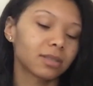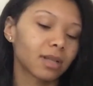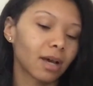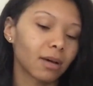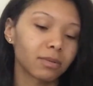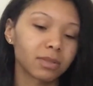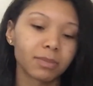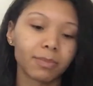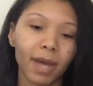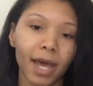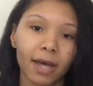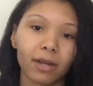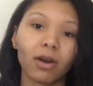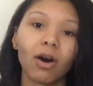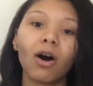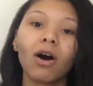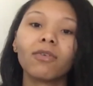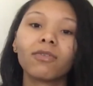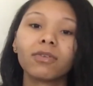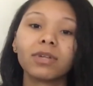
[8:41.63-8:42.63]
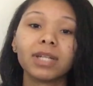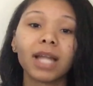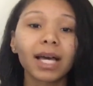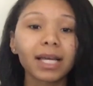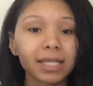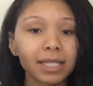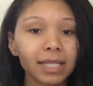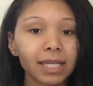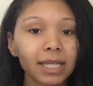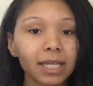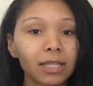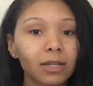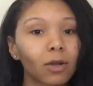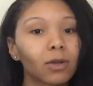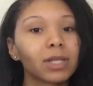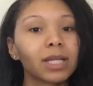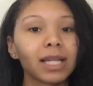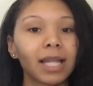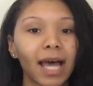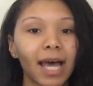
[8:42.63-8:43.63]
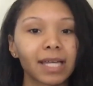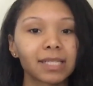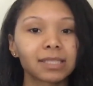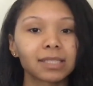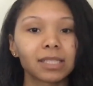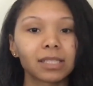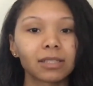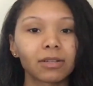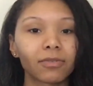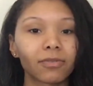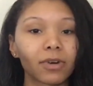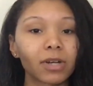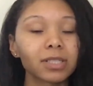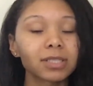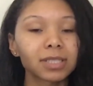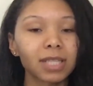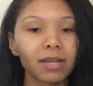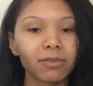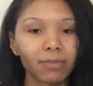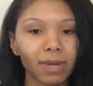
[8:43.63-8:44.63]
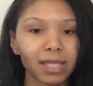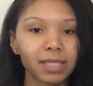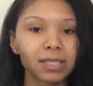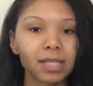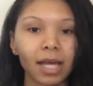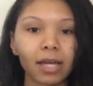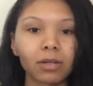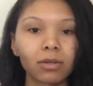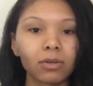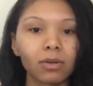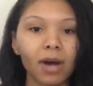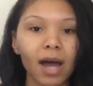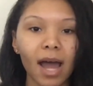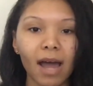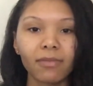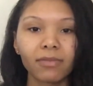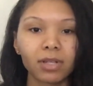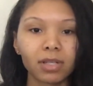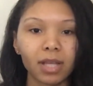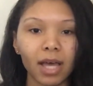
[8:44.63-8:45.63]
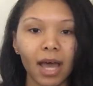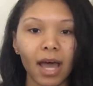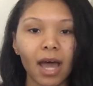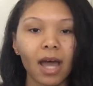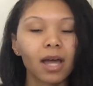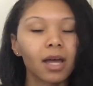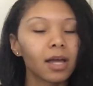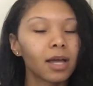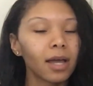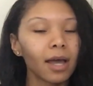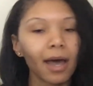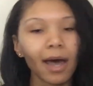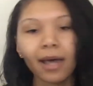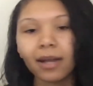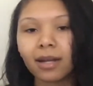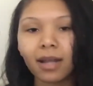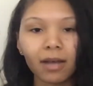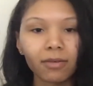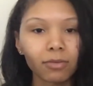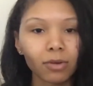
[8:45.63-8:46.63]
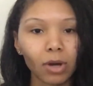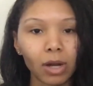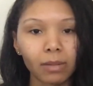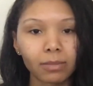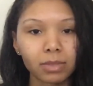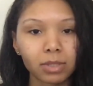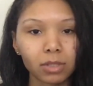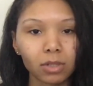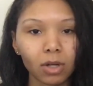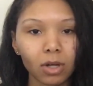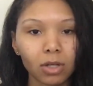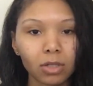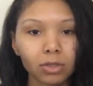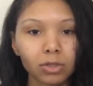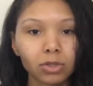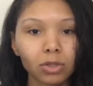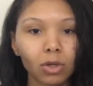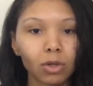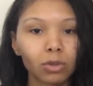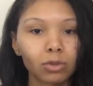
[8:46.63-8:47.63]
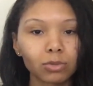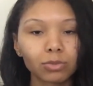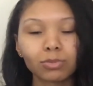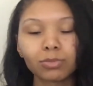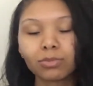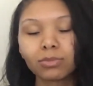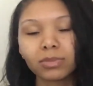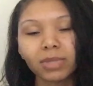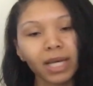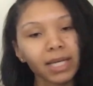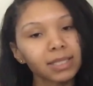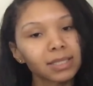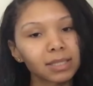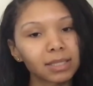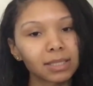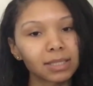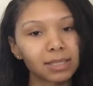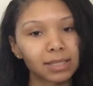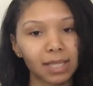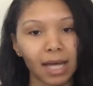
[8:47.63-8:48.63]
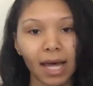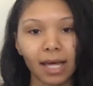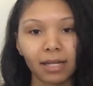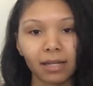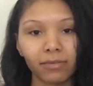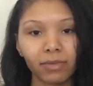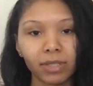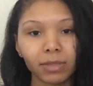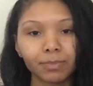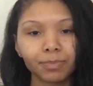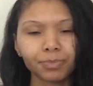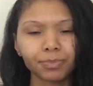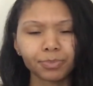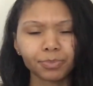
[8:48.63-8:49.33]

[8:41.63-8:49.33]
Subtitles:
I was bad off. Luckily, it only lasted the first day of my cycle. After that, I didn't have cramps at all. So that's the good side of it.